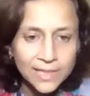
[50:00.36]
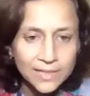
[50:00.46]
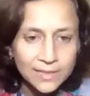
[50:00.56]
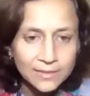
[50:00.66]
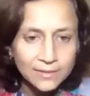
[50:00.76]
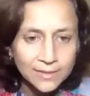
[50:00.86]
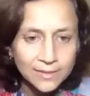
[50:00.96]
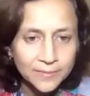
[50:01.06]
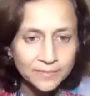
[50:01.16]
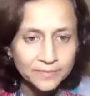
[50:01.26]
and their
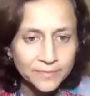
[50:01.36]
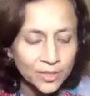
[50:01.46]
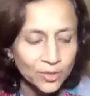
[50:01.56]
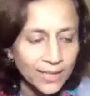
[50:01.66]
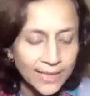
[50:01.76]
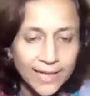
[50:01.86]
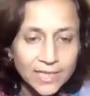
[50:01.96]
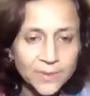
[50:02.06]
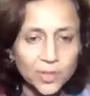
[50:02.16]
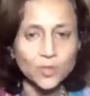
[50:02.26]
attacks,
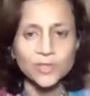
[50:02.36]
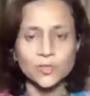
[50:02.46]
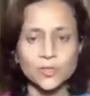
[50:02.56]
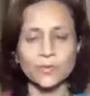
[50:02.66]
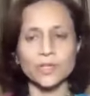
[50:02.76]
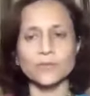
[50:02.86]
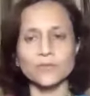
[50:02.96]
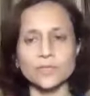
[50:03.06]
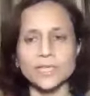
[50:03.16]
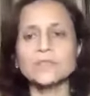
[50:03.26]
but also when you have to
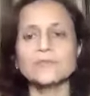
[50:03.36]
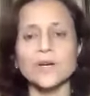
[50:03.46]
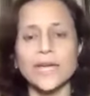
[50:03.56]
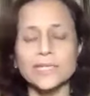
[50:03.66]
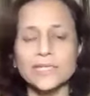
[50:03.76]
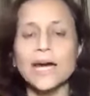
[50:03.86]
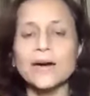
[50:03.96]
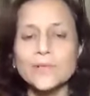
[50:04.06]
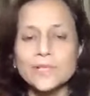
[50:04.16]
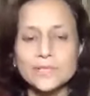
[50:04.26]
sit for 18
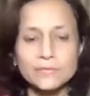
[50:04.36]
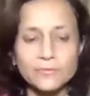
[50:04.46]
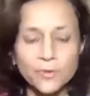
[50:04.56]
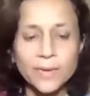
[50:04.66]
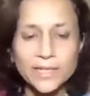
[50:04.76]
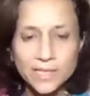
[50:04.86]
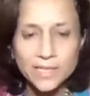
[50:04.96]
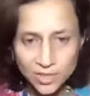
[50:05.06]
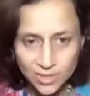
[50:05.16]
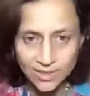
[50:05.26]
hours for
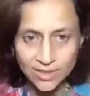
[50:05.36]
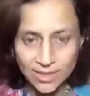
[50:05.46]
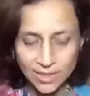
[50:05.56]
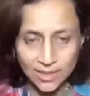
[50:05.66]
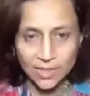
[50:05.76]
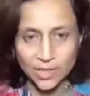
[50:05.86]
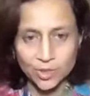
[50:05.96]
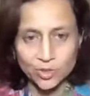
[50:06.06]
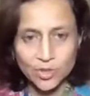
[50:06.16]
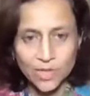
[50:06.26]
meditation,
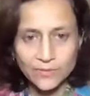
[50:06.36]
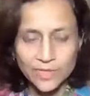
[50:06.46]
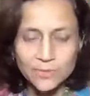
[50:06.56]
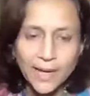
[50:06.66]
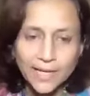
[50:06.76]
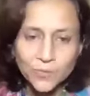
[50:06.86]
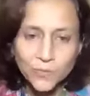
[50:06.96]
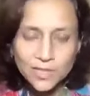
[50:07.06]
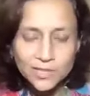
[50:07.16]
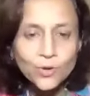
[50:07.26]
you should have a spine
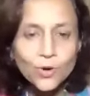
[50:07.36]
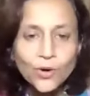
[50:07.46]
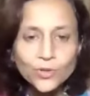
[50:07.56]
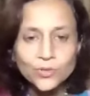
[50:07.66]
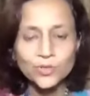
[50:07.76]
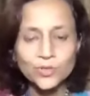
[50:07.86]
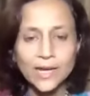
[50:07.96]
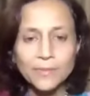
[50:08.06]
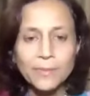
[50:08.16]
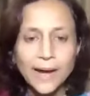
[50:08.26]
which is strong, you should
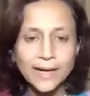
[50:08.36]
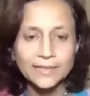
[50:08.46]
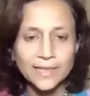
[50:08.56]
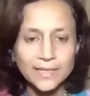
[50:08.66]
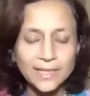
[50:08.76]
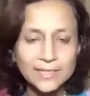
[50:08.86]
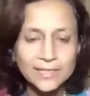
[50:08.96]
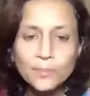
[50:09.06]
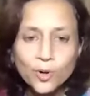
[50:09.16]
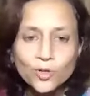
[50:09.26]
have a back that can
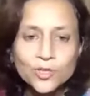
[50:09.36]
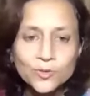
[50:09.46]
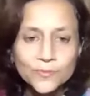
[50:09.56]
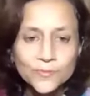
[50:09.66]
support you.